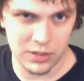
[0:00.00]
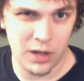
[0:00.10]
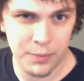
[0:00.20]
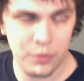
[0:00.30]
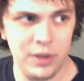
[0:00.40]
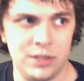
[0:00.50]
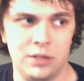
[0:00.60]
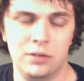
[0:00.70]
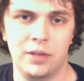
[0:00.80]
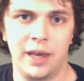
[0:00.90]
There's a couple
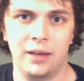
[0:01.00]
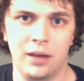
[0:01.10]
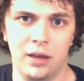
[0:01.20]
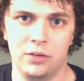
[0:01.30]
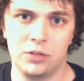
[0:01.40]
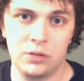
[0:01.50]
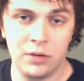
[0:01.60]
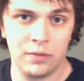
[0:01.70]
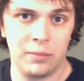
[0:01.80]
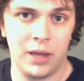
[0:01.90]
ways to do that. There's
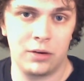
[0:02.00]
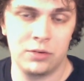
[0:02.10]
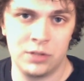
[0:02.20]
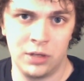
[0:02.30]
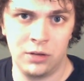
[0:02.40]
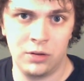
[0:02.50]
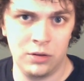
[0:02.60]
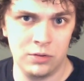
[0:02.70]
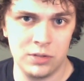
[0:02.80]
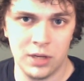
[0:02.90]
two different macros that you
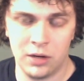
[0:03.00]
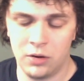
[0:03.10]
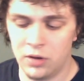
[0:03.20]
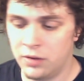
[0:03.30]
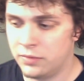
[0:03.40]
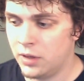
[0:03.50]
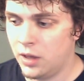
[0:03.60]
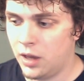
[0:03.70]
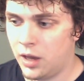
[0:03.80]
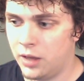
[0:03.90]
can use that I know
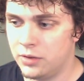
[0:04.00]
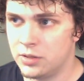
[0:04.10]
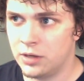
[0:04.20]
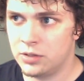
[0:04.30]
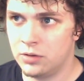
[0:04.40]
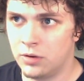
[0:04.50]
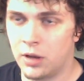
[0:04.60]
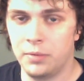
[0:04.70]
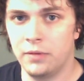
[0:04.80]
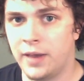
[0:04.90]
of. There's
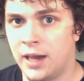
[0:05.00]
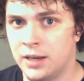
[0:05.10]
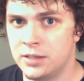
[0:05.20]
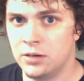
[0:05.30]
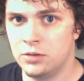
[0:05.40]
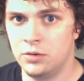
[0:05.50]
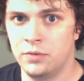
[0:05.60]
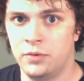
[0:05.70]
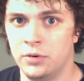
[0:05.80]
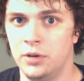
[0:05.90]
also a couple of add-ons that'll
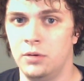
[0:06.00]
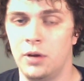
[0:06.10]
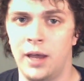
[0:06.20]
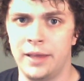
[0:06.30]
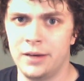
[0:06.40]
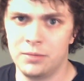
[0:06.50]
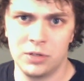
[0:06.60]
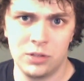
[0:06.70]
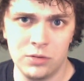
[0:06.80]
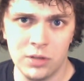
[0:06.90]
do it for you. I ended
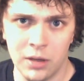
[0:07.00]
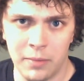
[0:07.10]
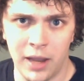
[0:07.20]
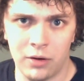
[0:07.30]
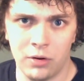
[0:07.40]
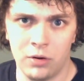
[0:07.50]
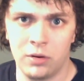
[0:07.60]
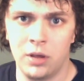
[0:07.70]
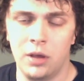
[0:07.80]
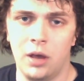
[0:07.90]
up just using a
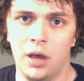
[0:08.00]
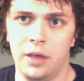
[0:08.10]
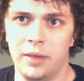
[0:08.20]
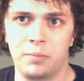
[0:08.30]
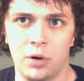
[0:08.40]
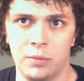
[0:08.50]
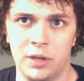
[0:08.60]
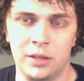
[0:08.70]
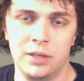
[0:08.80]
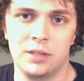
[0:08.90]
macro that
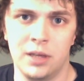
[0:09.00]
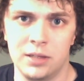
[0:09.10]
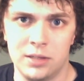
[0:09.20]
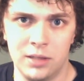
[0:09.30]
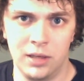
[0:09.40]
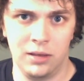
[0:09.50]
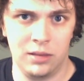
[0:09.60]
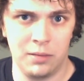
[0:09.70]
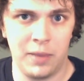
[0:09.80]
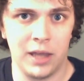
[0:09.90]
permanently sets
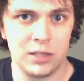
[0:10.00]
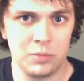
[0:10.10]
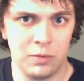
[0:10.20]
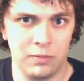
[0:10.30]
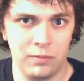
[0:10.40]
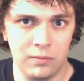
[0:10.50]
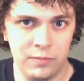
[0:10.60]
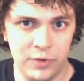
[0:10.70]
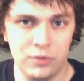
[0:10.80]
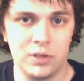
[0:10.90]
the maximum
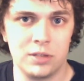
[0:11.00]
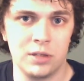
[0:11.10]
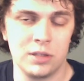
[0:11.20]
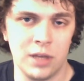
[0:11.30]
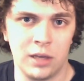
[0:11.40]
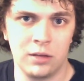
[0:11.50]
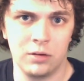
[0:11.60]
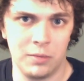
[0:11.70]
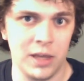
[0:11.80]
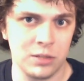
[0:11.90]
view distance I
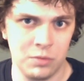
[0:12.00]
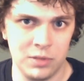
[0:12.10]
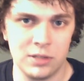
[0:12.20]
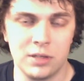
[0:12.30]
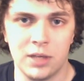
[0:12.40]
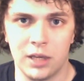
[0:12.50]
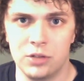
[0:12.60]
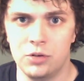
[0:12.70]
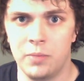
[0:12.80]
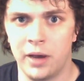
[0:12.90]
can, or the maximum distance I
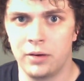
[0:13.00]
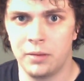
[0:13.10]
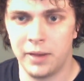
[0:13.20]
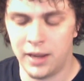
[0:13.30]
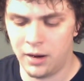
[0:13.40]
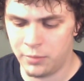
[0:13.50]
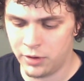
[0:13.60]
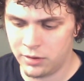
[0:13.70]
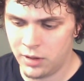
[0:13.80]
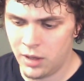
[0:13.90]
can zoom out on my
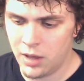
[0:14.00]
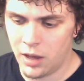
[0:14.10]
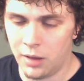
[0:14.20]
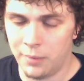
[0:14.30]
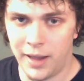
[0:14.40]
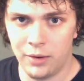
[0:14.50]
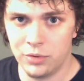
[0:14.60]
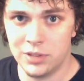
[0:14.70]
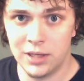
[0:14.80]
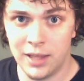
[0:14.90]
camera. I
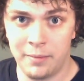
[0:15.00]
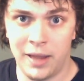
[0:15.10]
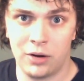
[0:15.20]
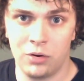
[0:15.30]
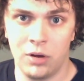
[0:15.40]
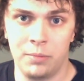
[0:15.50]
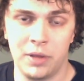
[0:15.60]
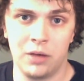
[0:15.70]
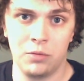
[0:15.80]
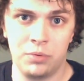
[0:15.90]
will dig that macro
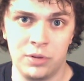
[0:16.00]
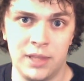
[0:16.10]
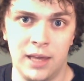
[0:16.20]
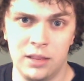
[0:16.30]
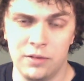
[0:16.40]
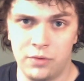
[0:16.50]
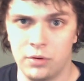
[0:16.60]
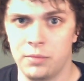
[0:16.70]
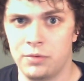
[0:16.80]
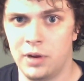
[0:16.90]
up and I will put in the
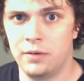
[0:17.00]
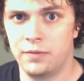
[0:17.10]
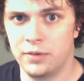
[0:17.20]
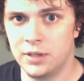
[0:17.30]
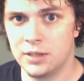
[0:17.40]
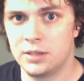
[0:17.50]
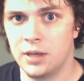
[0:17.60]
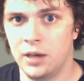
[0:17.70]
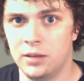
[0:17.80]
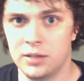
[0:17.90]
forum thread for
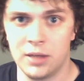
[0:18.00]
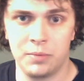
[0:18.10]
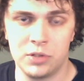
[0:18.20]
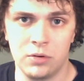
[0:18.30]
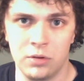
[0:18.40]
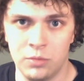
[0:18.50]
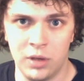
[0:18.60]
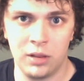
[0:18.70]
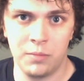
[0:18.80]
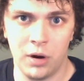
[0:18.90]
this this episode of
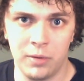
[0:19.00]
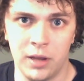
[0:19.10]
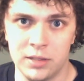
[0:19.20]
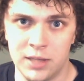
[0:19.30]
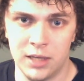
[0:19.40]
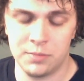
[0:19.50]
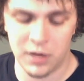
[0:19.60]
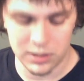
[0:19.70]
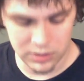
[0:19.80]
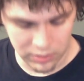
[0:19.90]
the Weekly Marmot on Tank
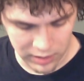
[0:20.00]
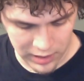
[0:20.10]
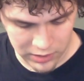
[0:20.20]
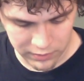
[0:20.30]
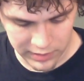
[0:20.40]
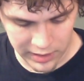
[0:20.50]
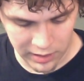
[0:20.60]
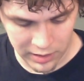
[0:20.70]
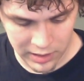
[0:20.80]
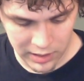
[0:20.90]
Spot, so you can head over
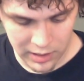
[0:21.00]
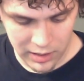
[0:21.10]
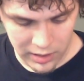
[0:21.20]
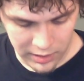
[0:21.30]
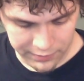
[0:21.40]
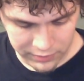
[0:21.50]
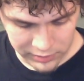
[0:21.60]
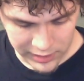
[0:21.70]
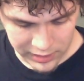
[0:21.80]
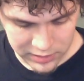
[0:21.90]
there if
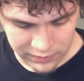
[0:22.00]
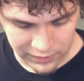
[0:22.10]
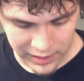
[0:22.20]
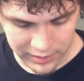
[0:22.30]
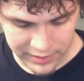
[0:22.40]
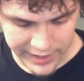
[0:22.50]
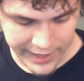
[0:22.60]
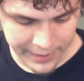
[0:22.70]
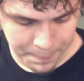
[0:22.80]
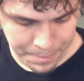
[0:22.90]
you'd like to find
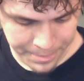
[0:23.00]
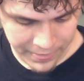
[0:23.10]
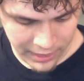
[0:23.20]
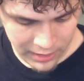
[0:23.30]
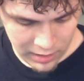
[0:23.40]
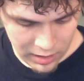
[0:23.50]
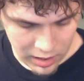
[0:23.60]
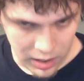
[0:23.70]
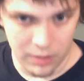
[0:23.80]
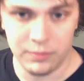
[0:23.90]
that.
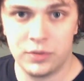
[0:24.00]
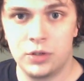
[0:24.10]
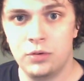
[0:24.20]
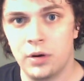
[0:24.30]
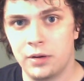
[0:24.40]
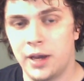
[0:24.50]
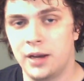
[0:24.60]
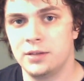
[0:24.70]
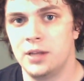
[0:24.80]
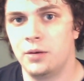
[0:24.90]
Two other
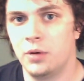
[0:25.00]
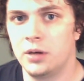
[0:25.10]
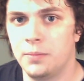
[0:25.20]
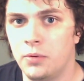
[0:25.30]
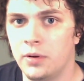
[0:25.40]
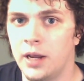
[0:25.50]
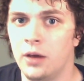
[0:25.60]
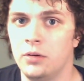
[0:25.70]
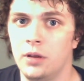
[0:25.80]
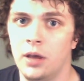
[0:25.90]
add-ons that I wanted to point
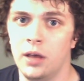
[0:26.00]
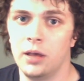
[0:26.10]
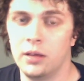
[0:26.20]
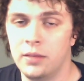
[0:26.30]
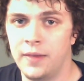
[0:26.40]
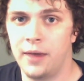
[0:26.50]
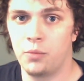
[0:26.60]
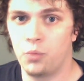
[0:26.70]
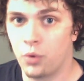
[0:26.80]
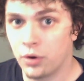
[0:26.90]
out
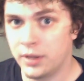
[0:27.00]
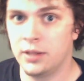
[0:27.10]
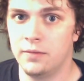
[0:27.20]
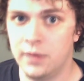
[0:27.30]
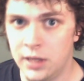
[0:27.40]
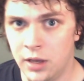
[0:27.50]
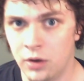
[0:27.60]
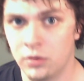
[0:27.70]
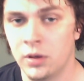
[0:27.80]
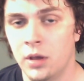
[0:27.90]
that weren't in the
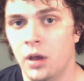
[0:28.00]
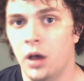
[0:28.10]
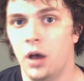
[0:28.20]
video.